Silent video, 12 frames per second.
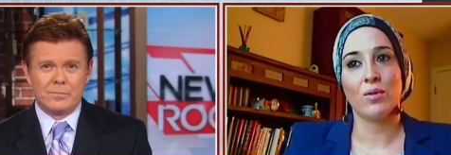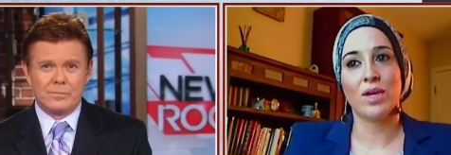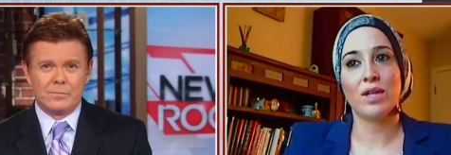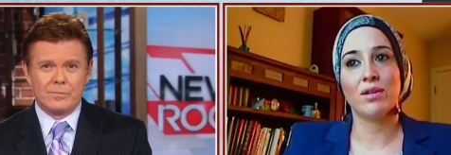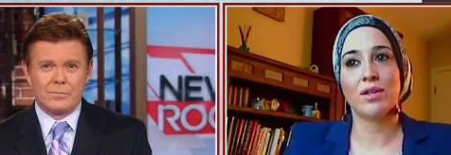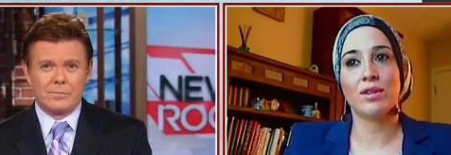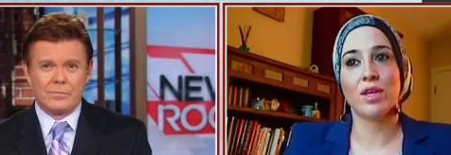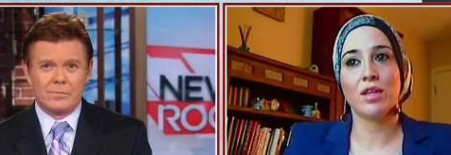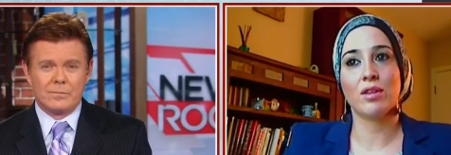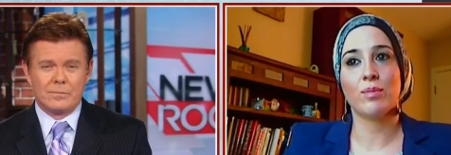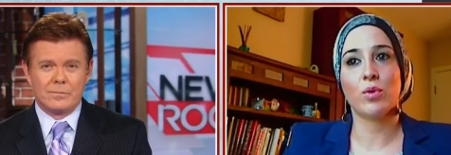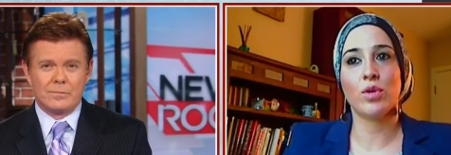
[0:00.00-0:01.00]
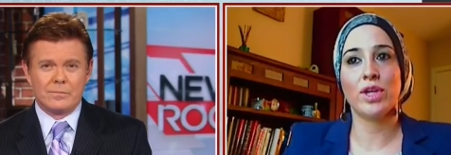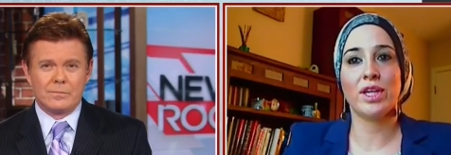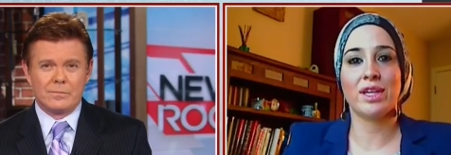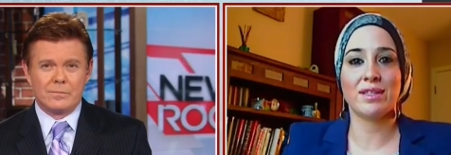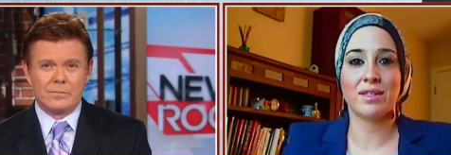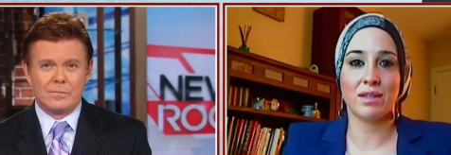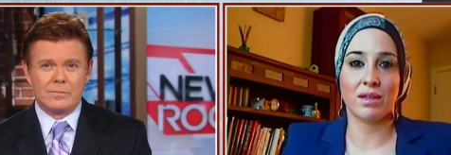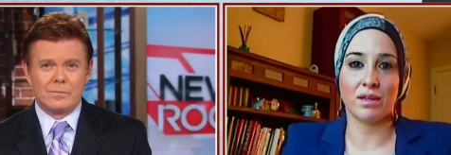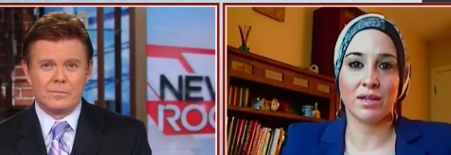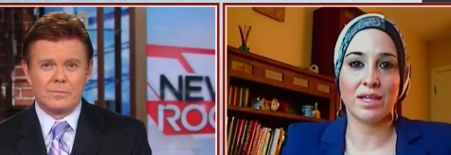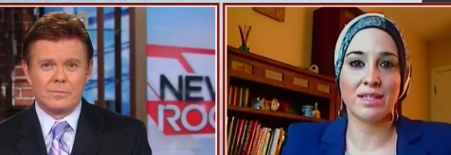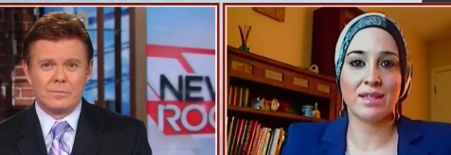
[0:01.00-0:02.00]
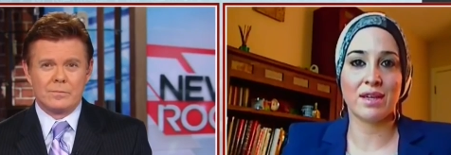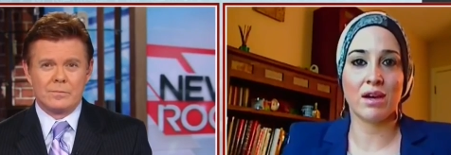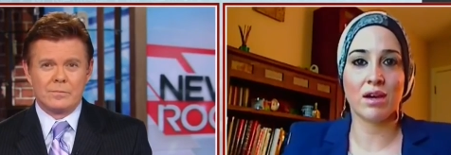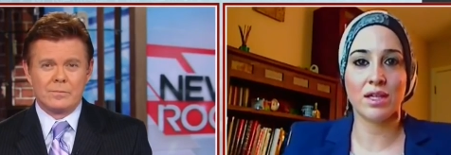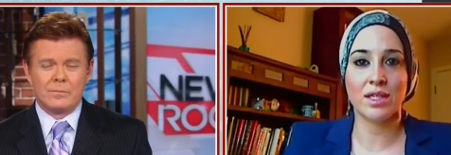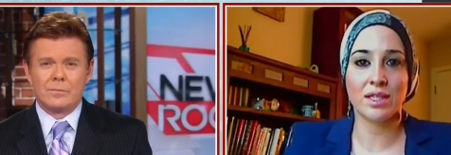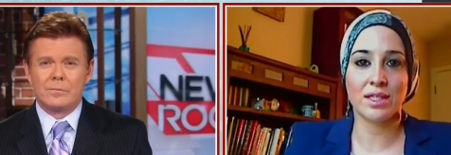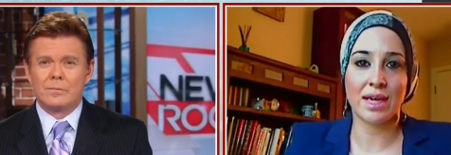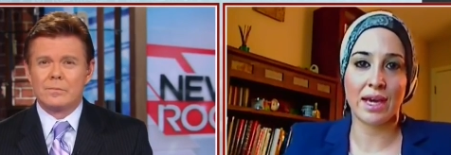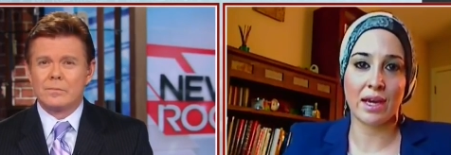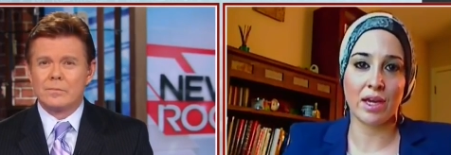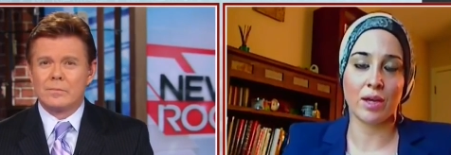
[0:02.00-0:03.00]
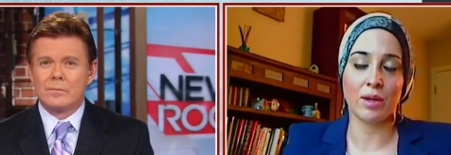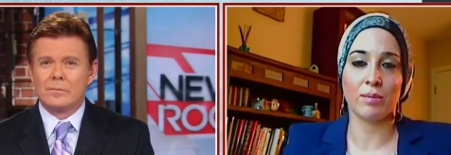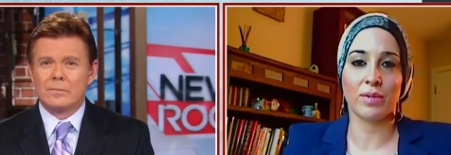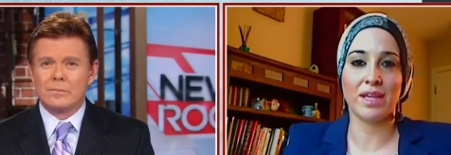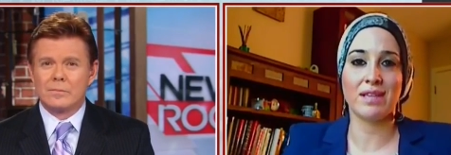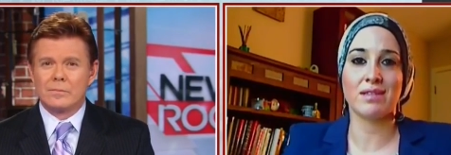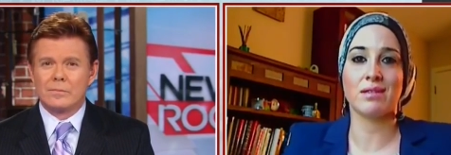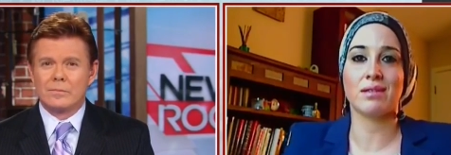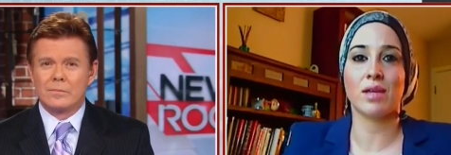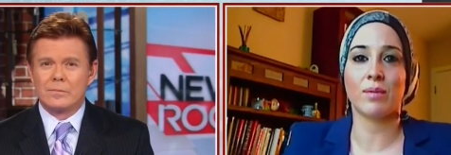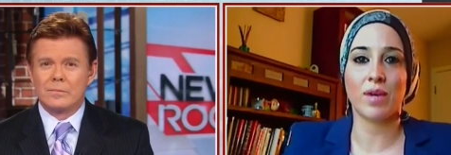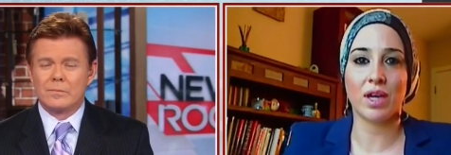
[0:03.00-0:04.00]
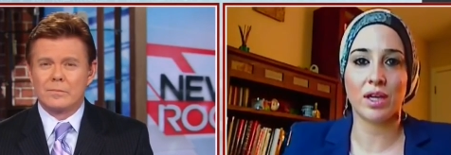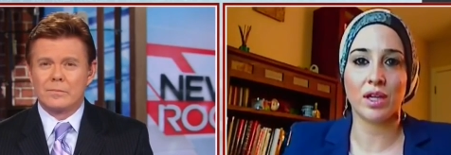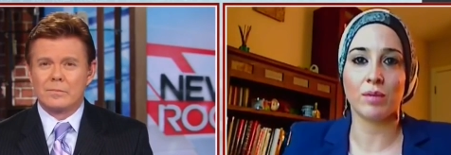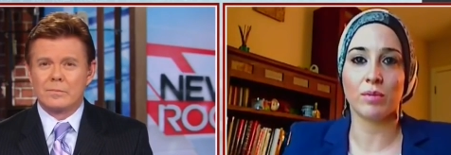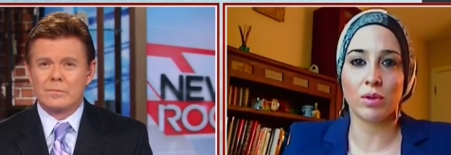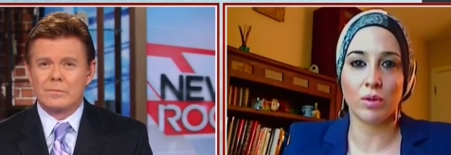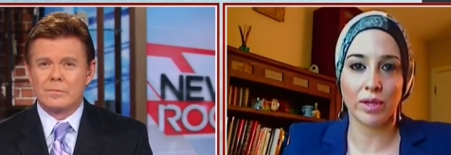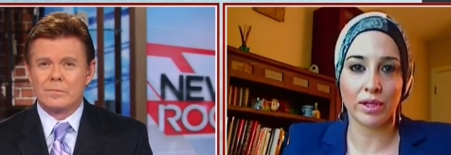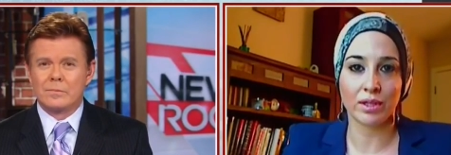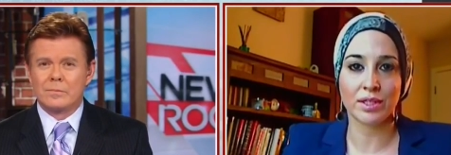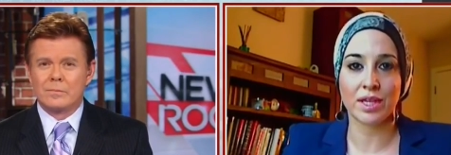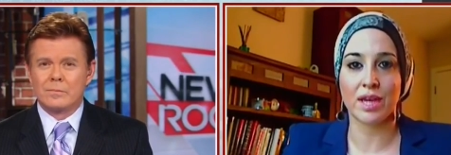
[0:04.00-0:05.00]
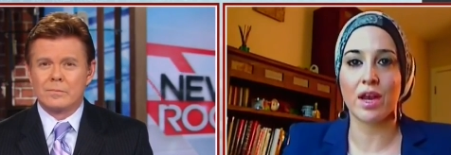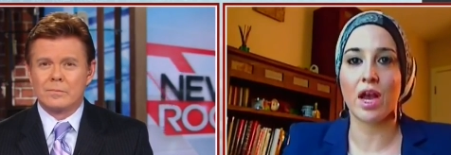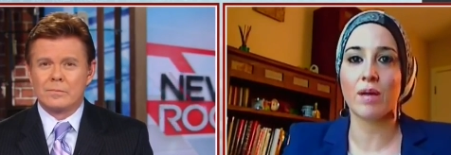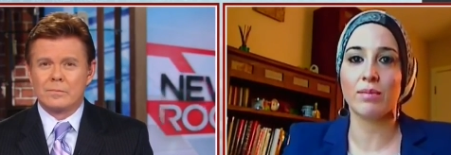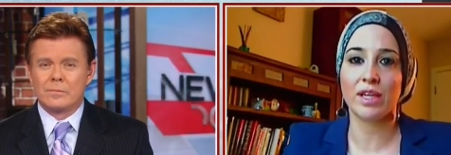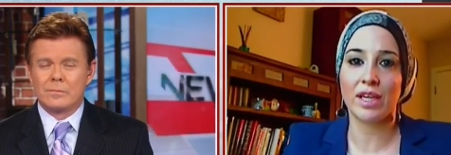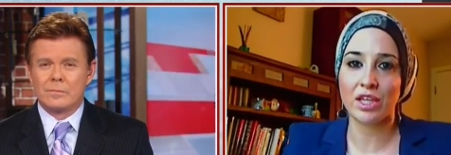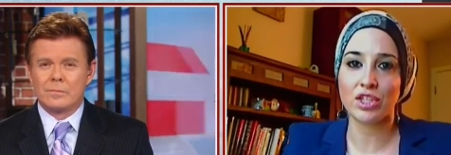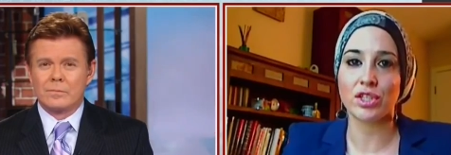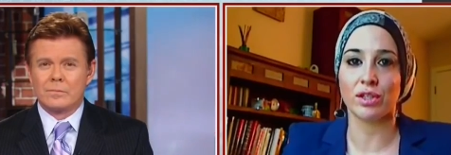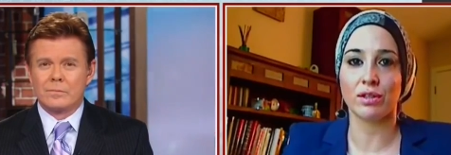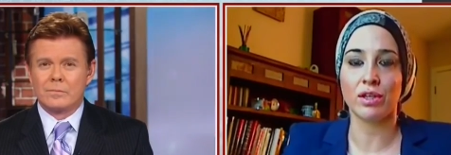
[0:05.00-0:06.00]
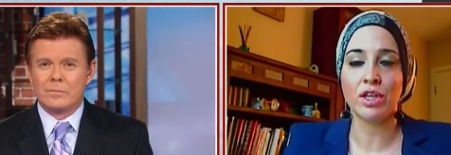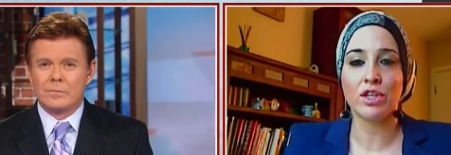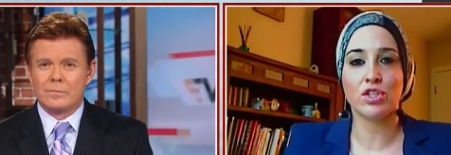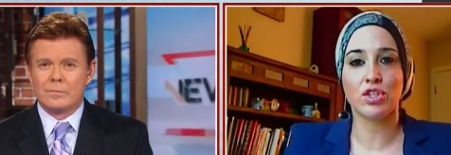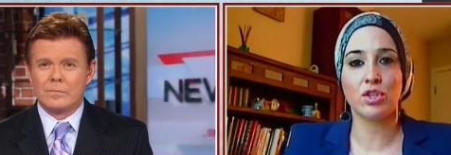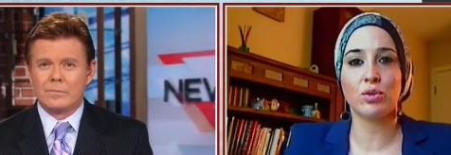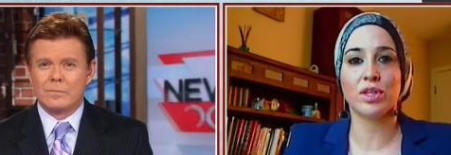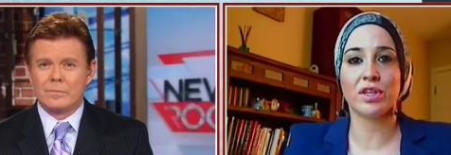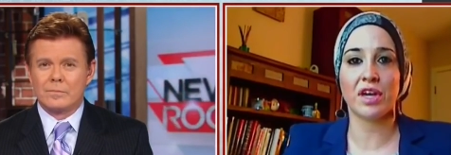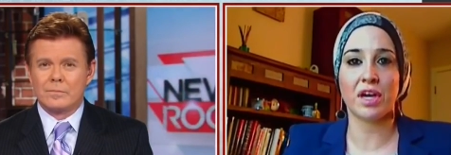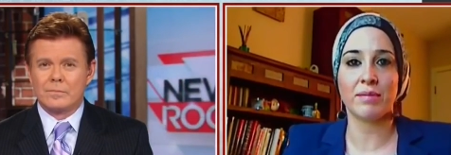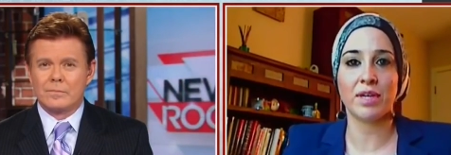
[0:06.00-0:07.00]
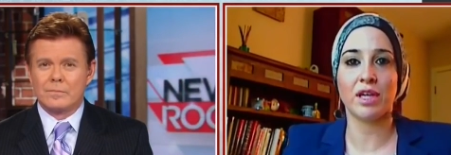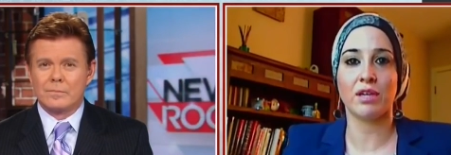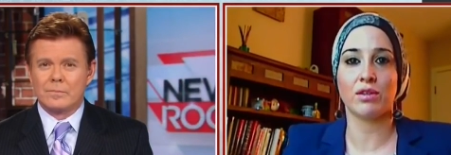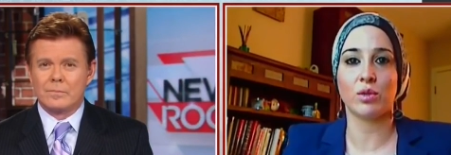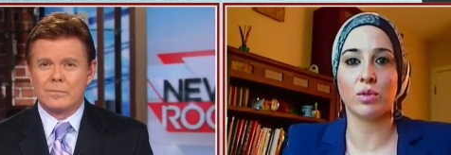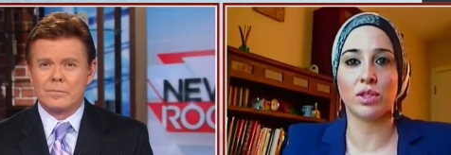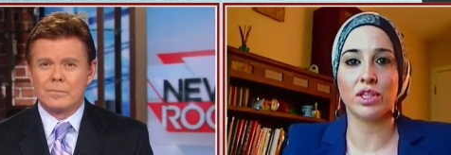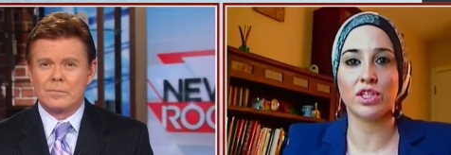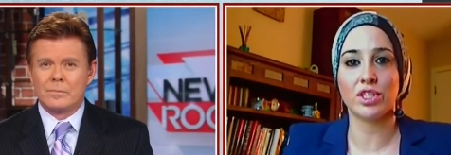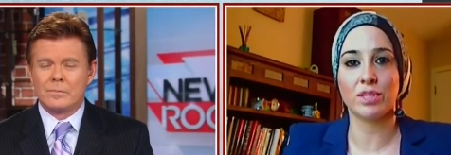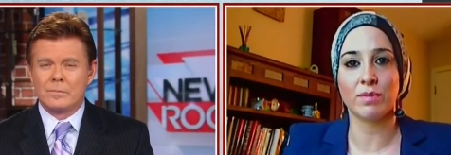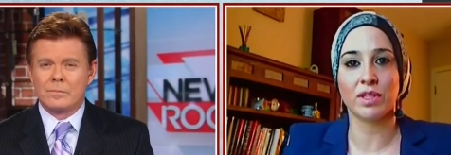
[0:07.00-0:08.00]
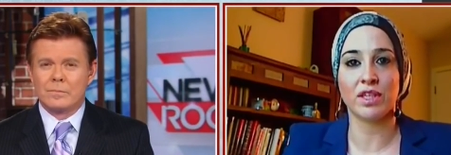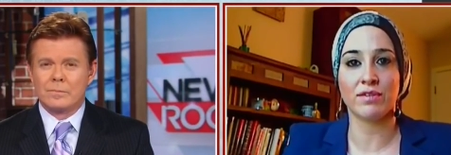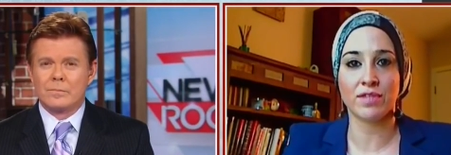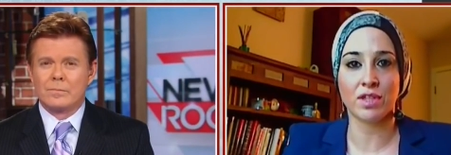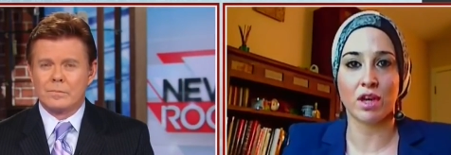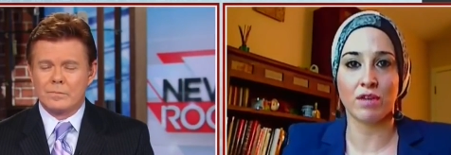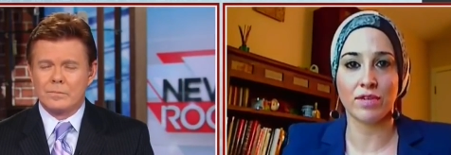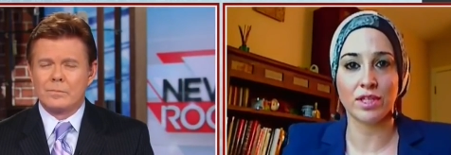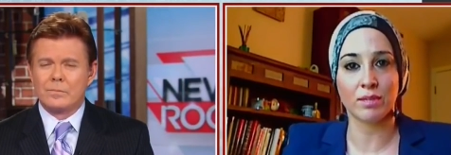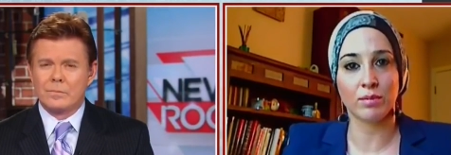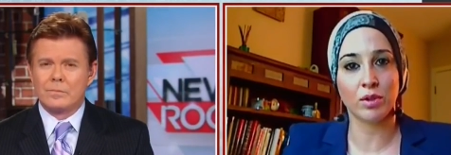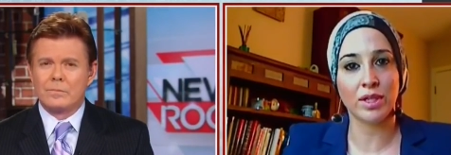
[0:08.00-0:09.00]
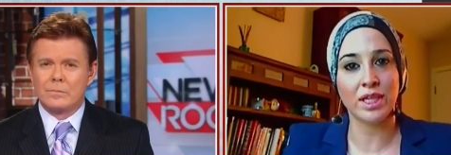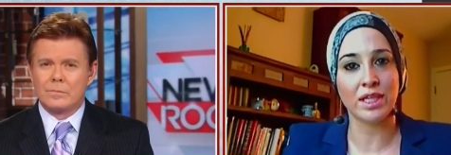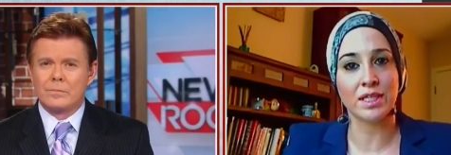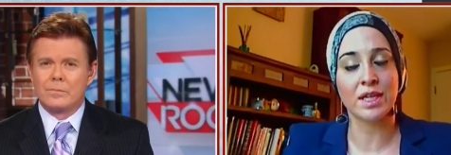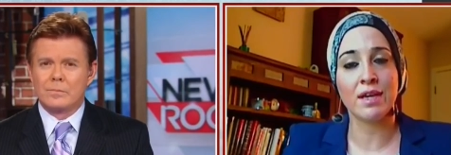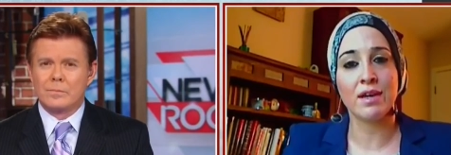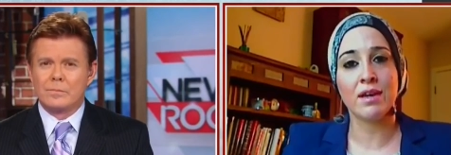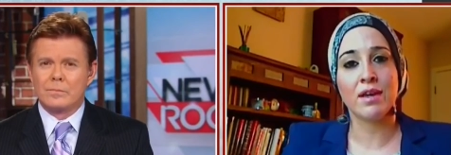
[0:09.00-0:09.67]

Speaker 1: Well, the, the point is here is that our society places upon employers an obligation to accommodate the religious beliefs of its employees.